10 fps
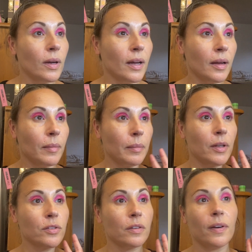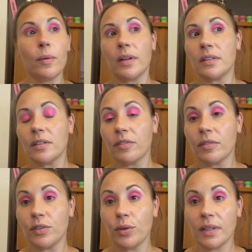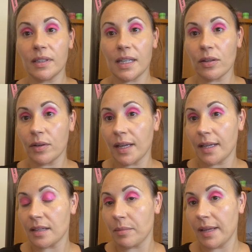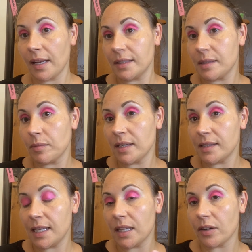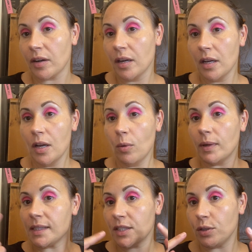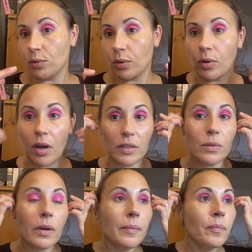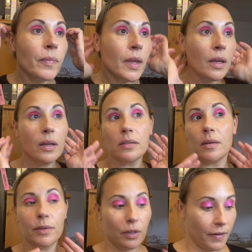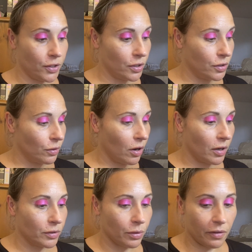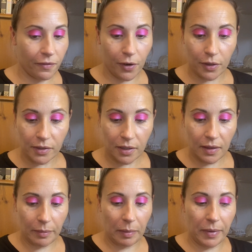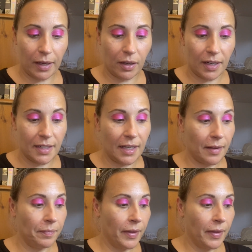I'm not sure if I want new concealer yet. I might add some concealer once I do contour. So I wonder if I should do contour first. That might be a good idea.